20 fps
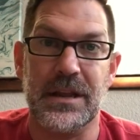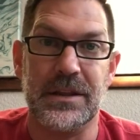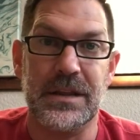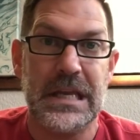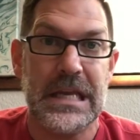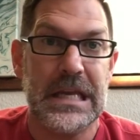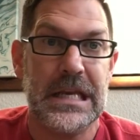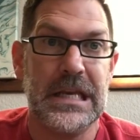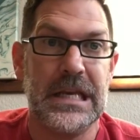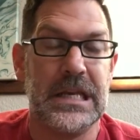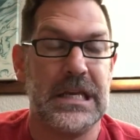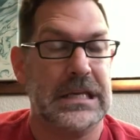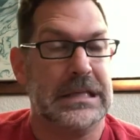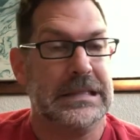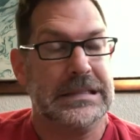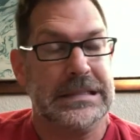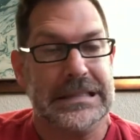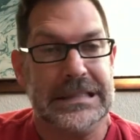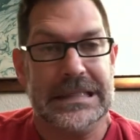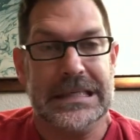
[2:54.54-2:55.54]
then,
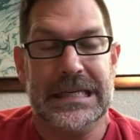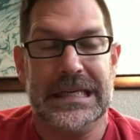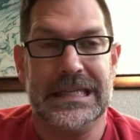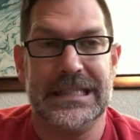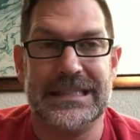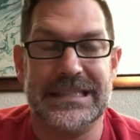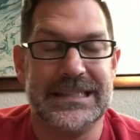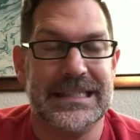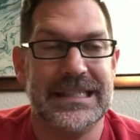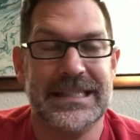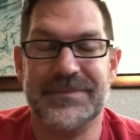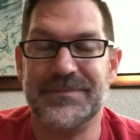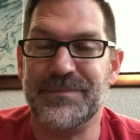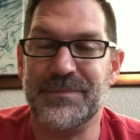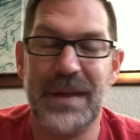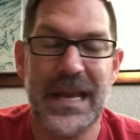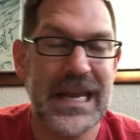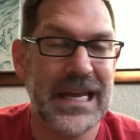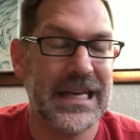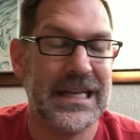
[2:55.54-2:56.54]
uh,
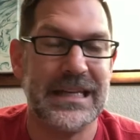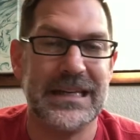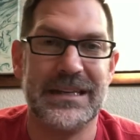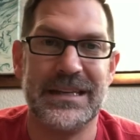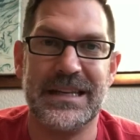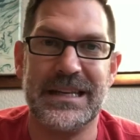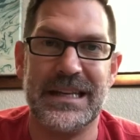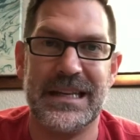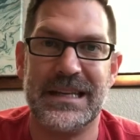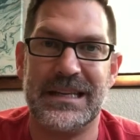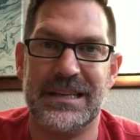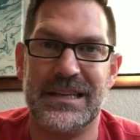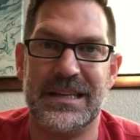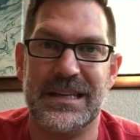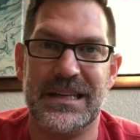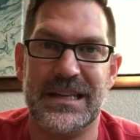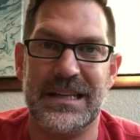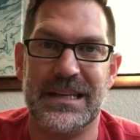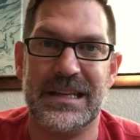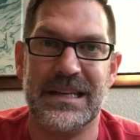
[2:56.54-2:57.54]
man, it,
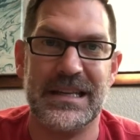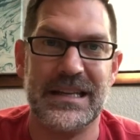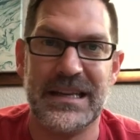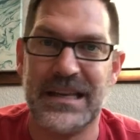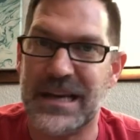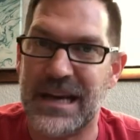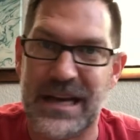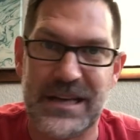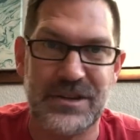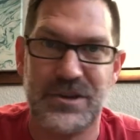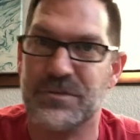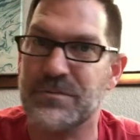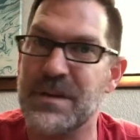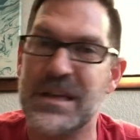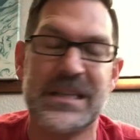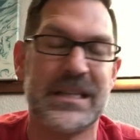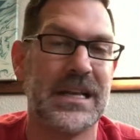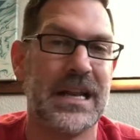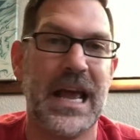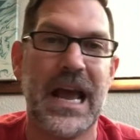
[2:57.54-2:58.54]
it, I, you're
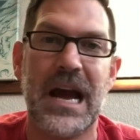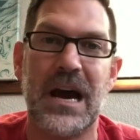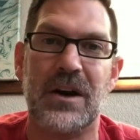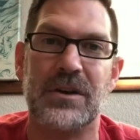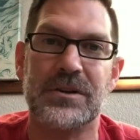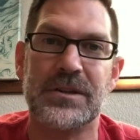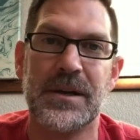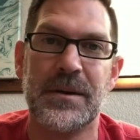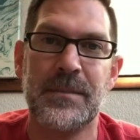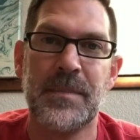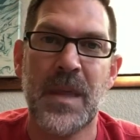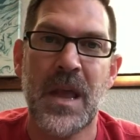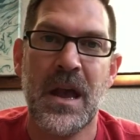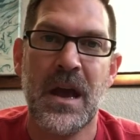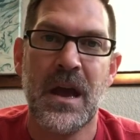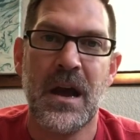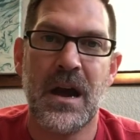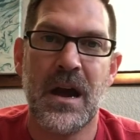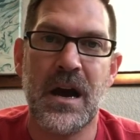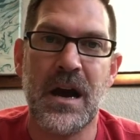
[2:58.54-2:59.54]
missing out.
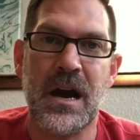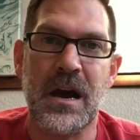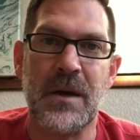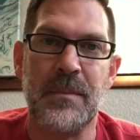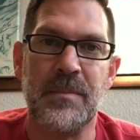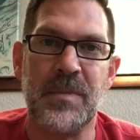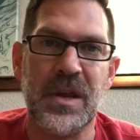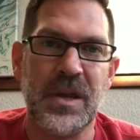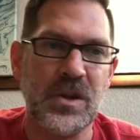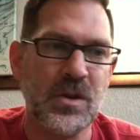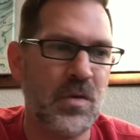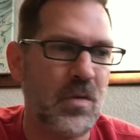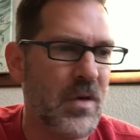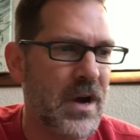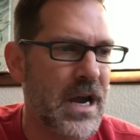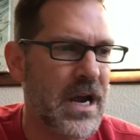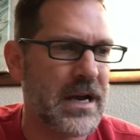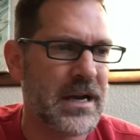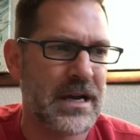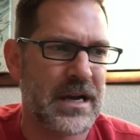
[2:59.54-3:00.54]
Um, and the
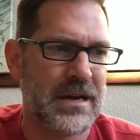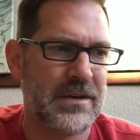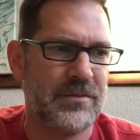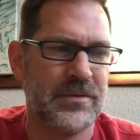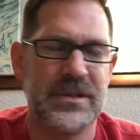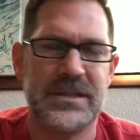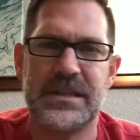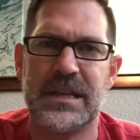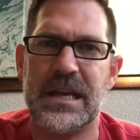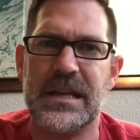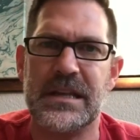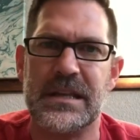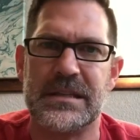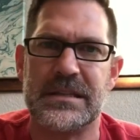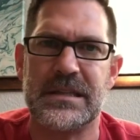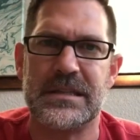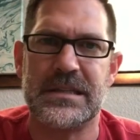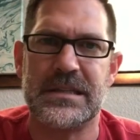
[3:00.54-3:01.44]
way I, I would say this